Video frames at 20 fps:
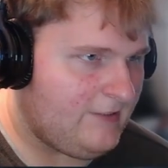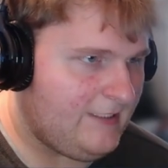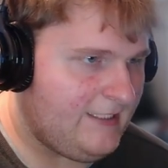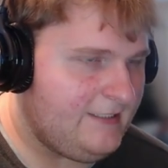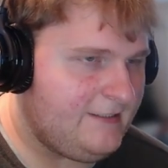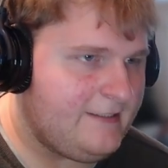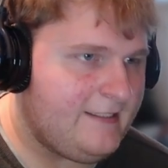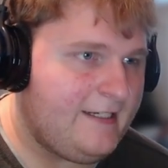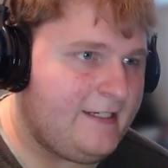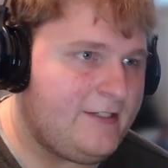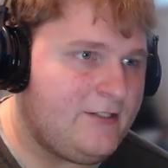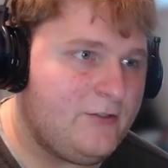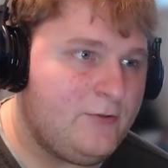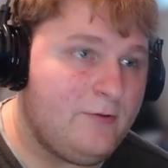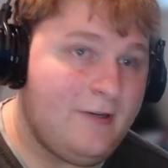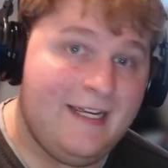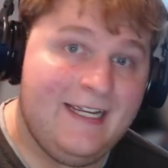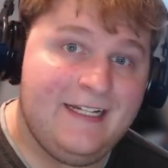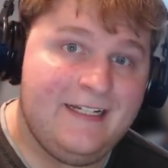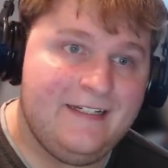right, did I do
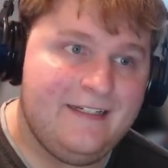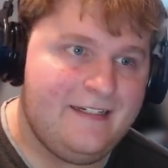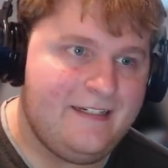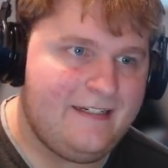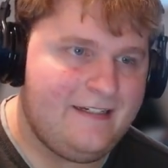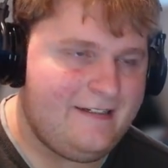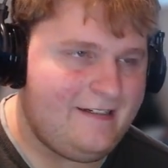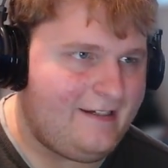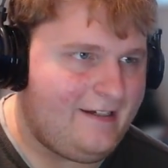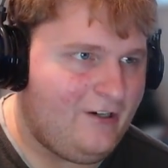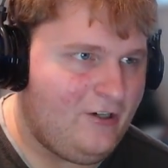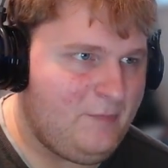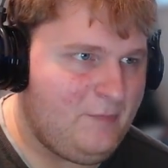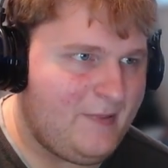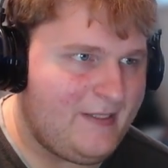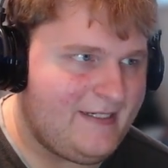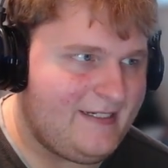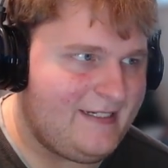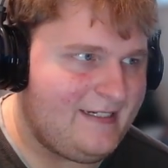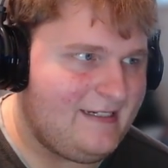right? I hope
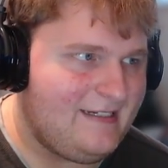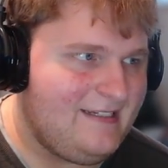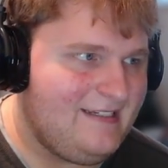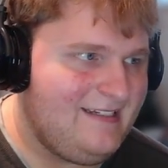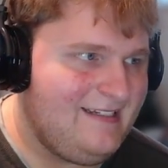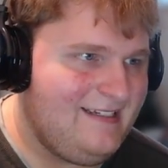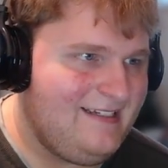I did.